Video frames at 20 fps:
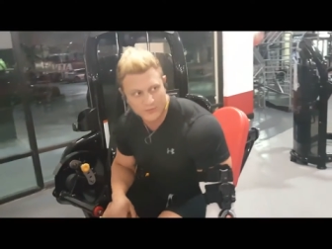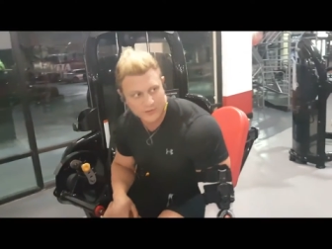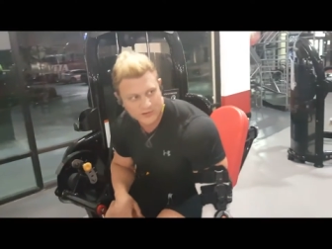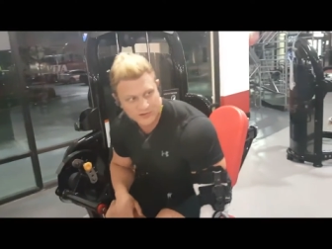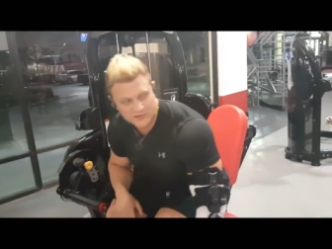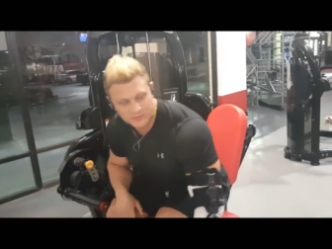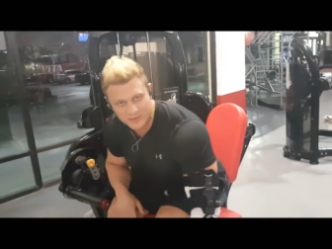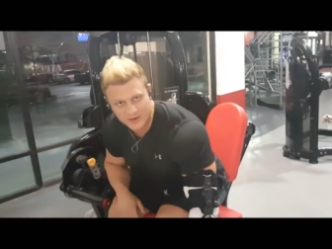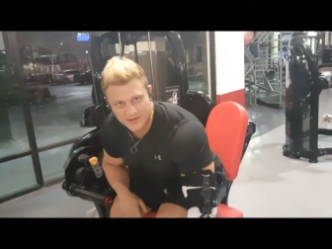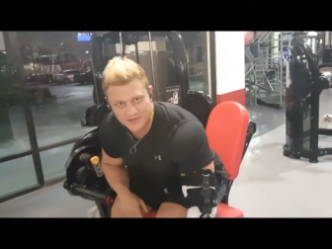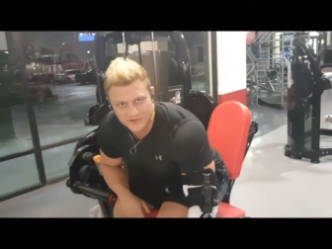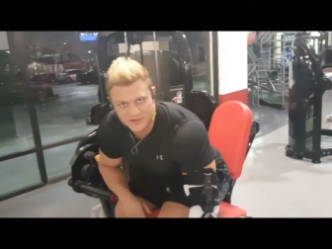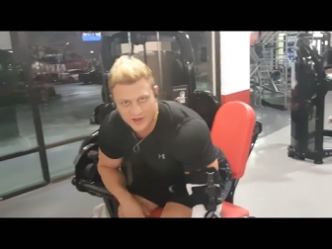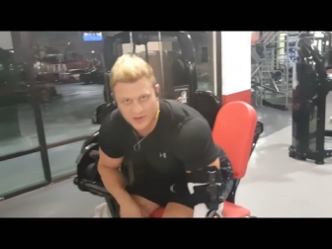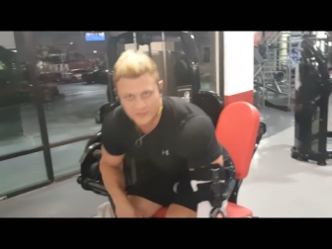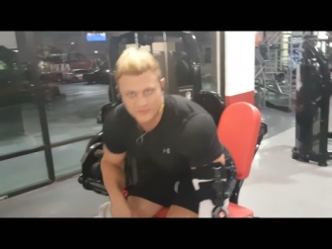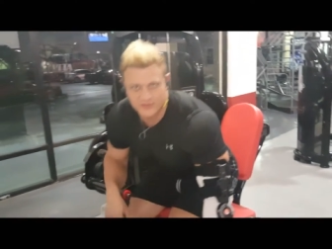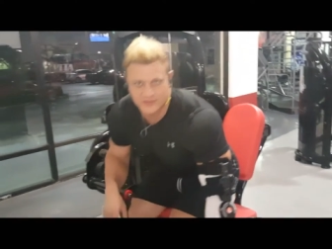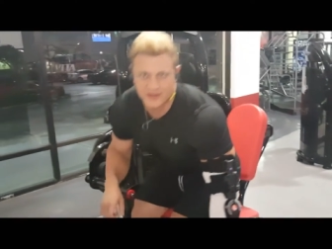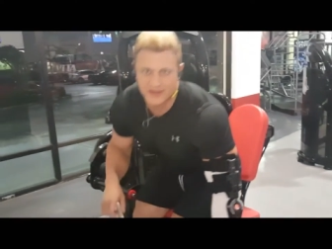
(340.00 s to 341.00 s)
forced
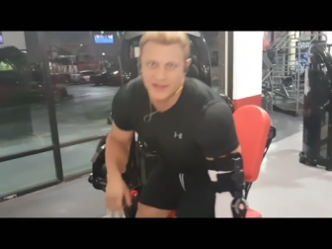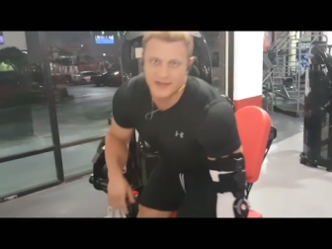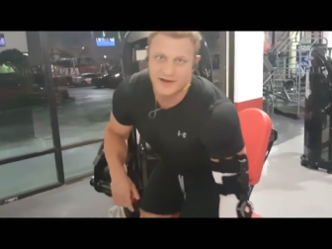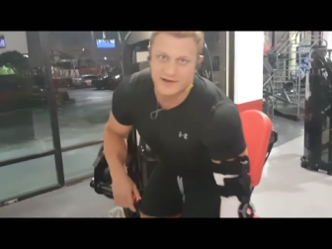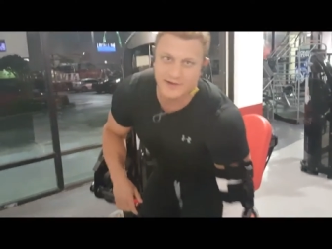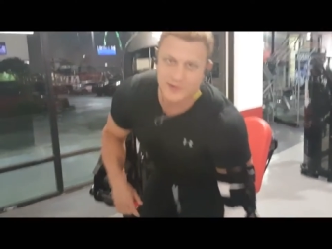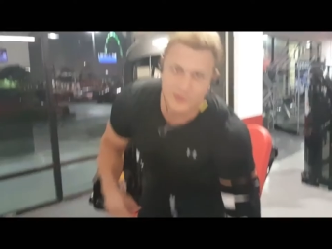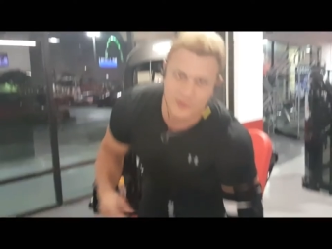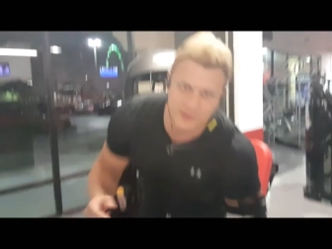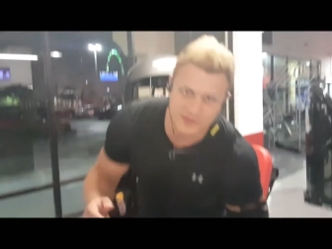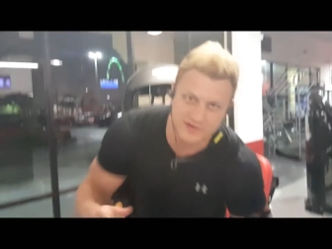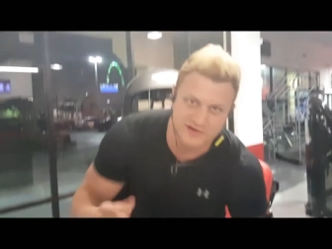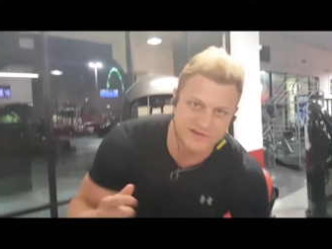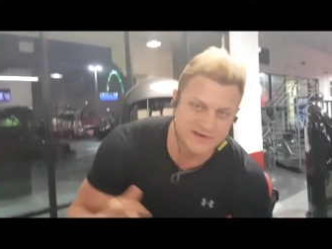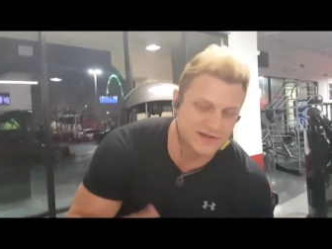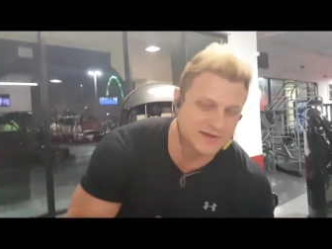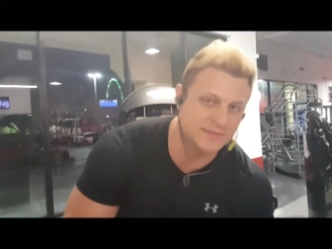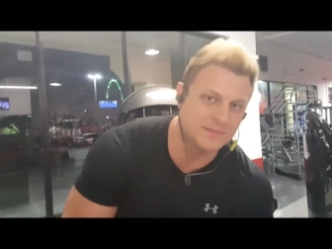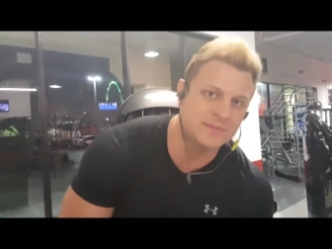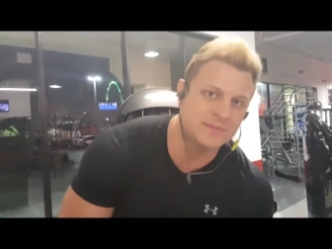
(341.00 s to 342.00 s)
myself today to go to the
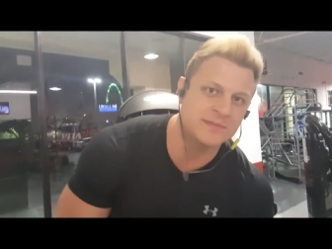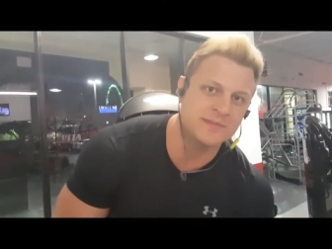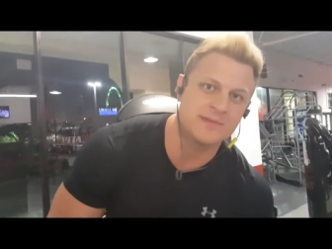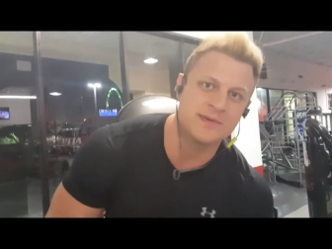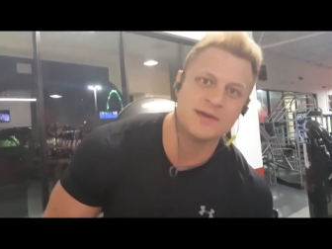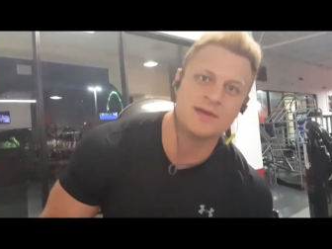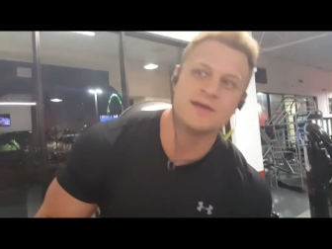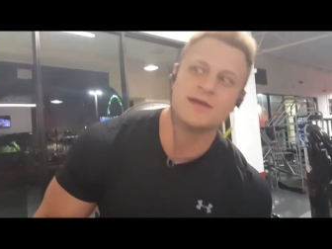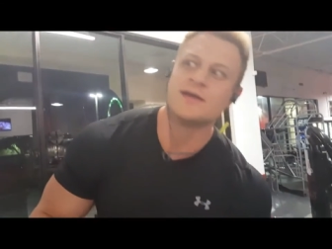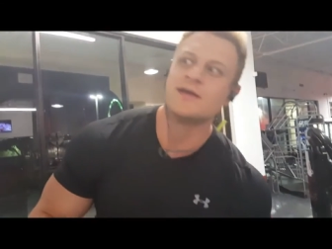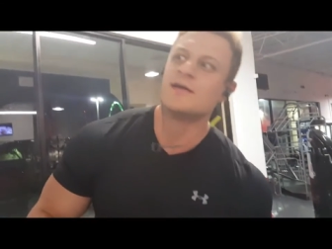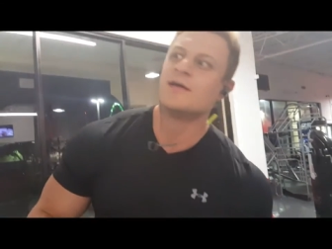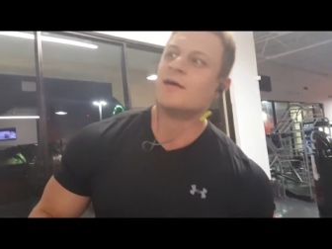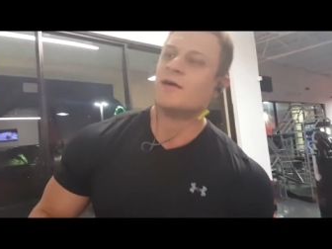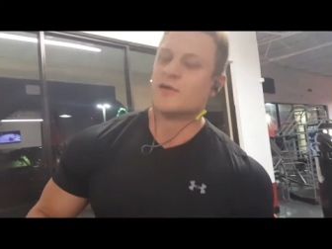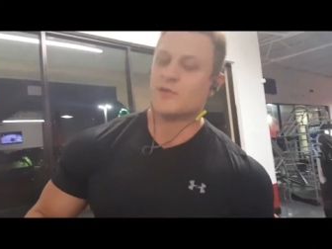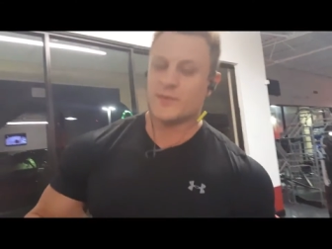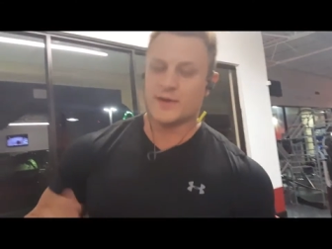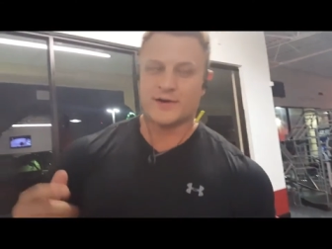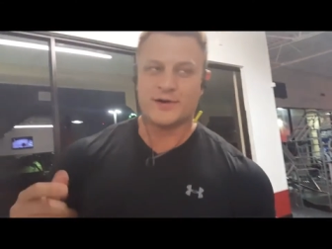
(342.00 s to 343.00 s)
gym
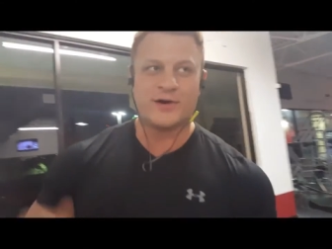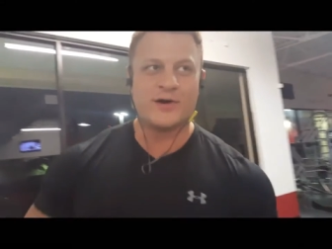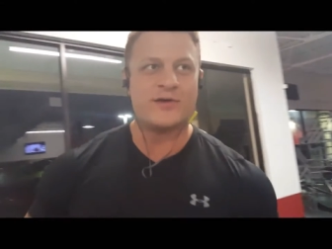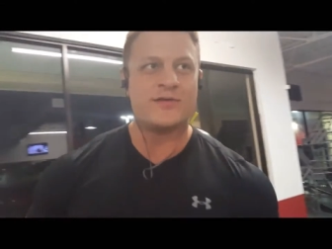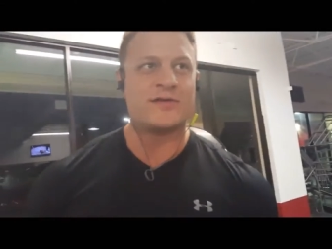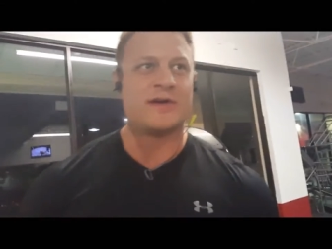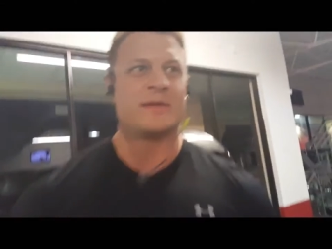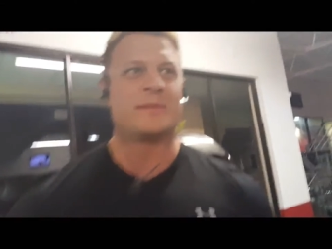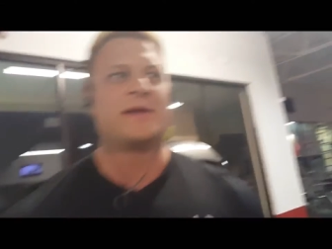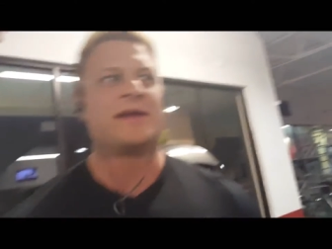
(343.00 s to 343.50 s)
with my girlfriend